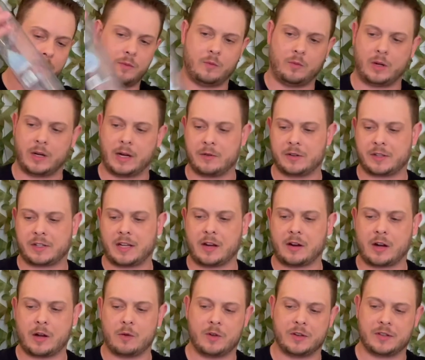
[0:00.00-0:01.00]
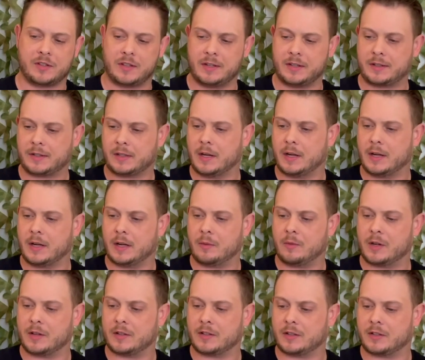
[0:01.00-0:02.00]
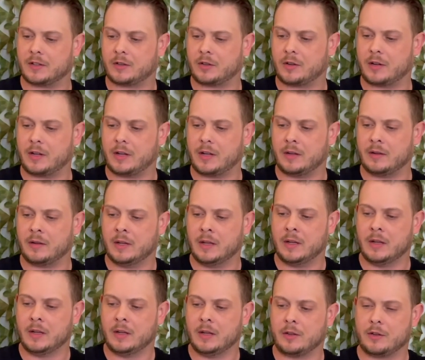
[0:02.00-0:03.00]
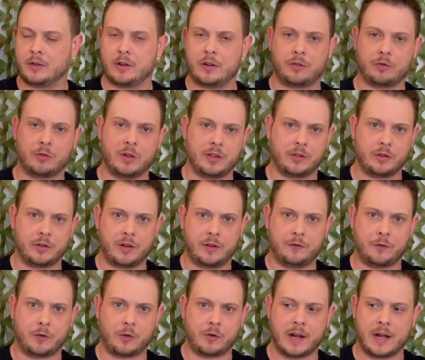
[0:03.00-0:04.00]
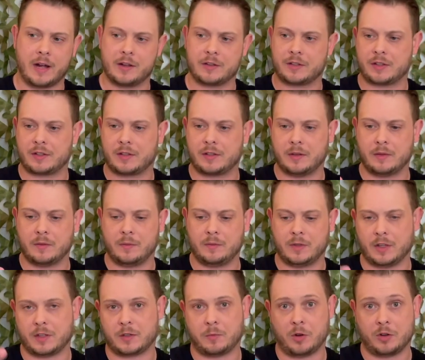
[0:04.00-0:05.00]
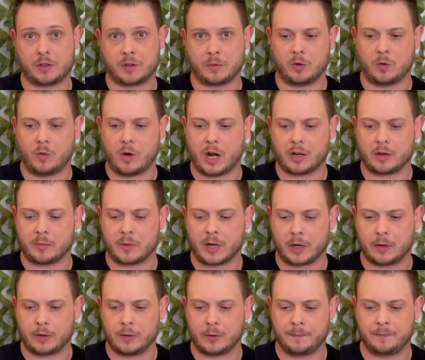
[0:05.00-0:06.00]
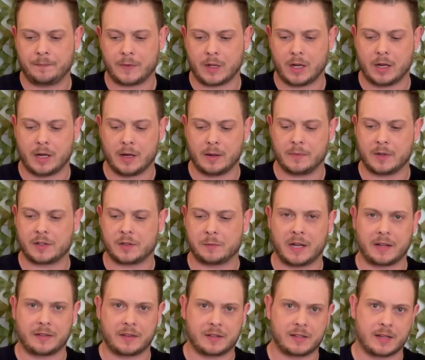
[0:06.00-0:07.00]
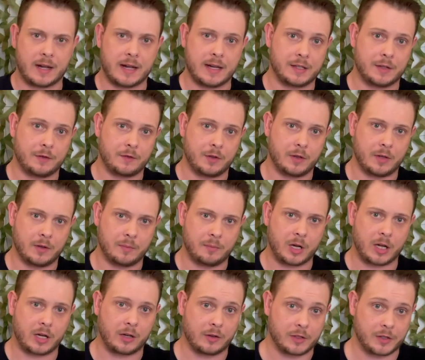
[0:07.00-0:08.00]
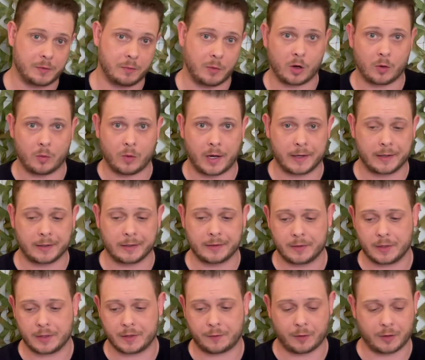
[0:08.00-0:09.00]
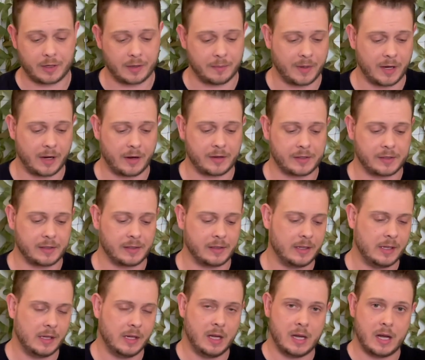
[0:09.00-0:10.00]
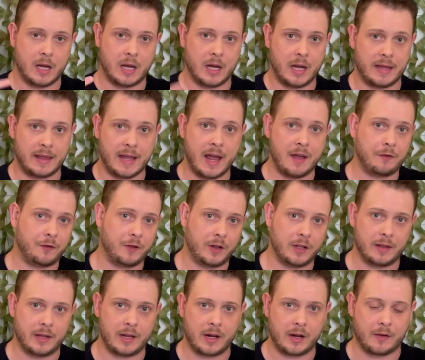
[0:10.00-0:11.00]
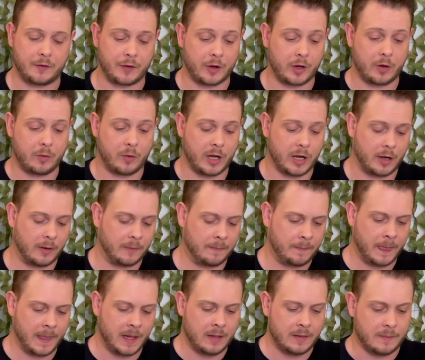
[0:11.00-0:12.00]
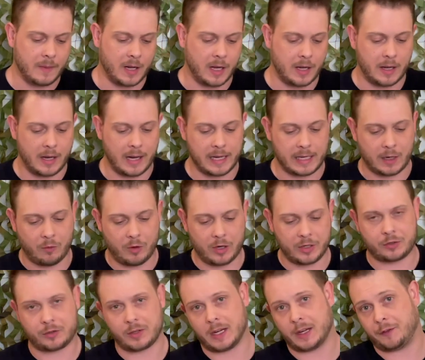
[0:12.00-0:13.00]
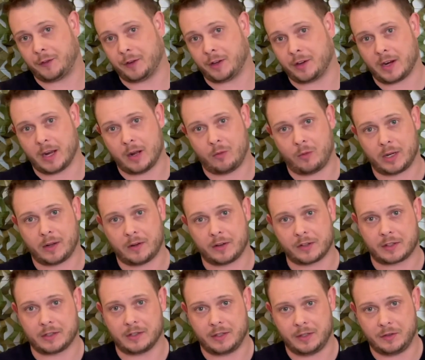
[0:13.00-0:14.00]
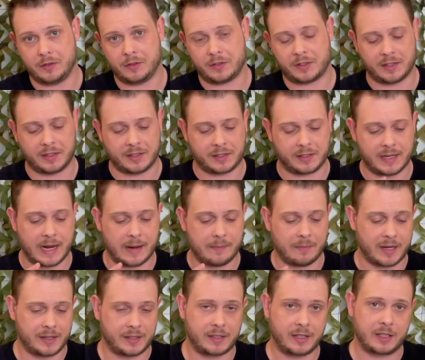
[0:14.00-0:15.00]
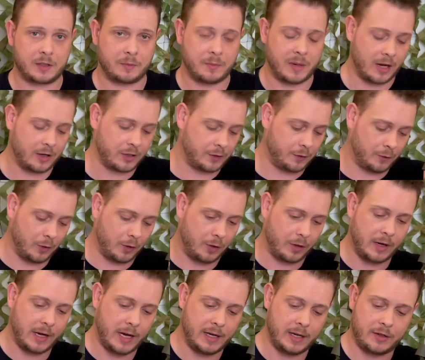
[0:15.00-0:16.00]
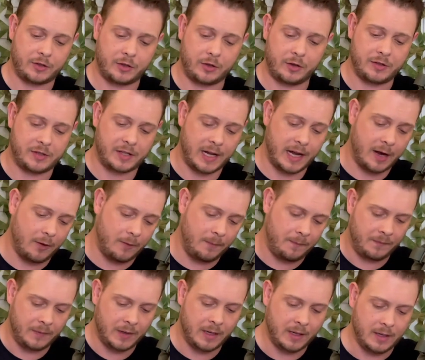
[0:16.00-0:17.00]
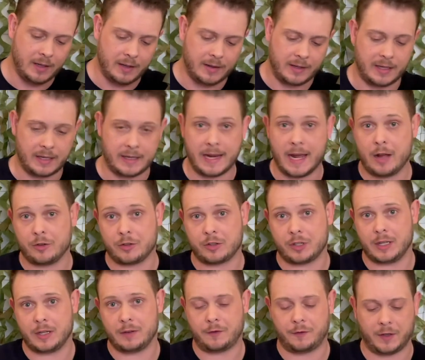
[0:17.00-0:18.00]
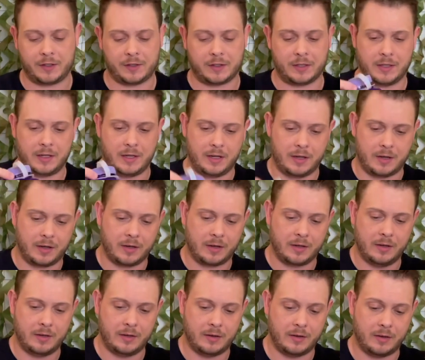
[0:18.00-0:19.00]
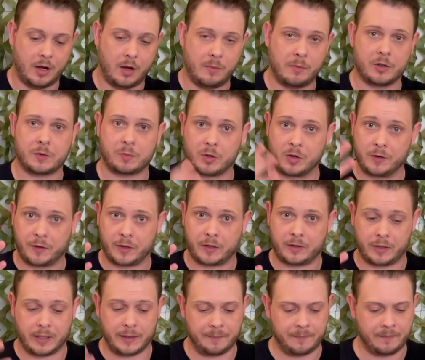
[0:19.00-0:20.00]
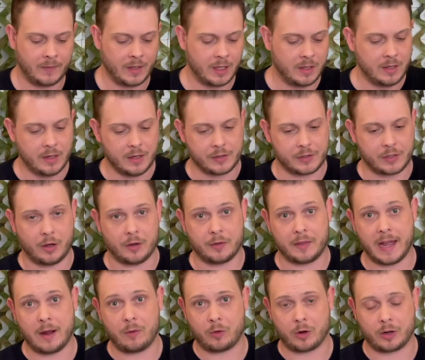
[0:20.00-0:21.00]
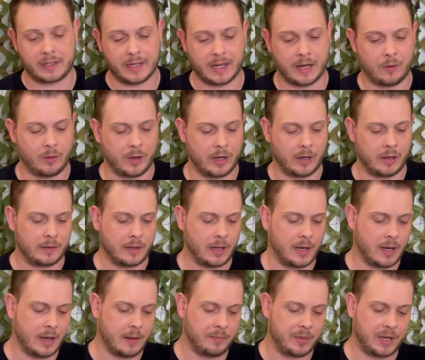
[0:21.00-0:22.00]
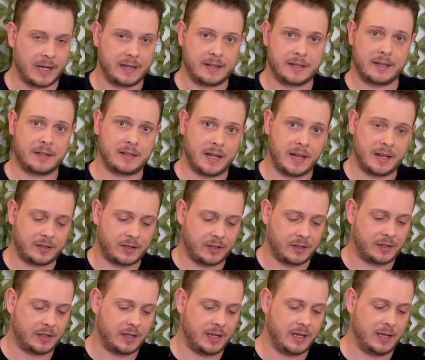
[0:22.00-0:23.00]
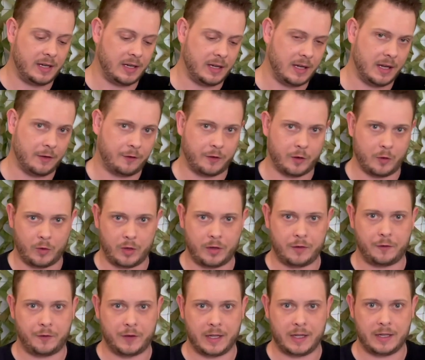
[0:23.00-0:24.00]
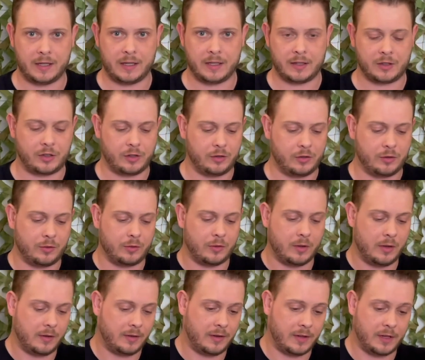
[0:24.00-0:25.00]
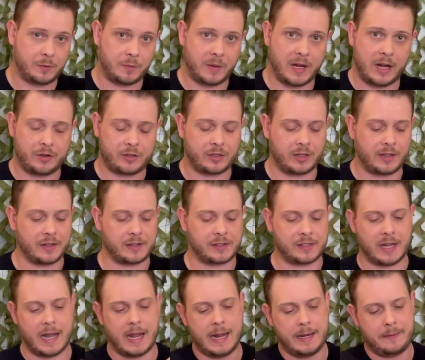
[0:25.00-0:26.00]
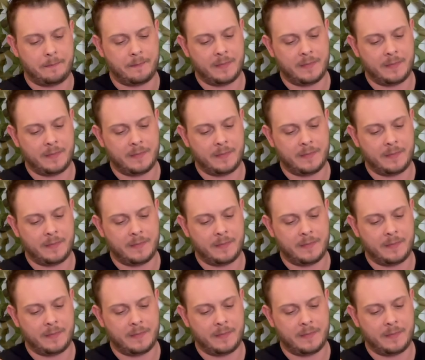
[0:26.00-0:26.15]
what I was carrying was this, what is this, 33, 34 ounce disposable water bottle. This is about the size of a bottle of Smart Water, just for comparison, and that fit in there very well. And I was trying to figure out what I was going to use this 9x6 pouch for, and it turns out that an Nalgene fits in here almost perfectly. So that worked out well. But I did test to see if it would fit into this pouch on the side,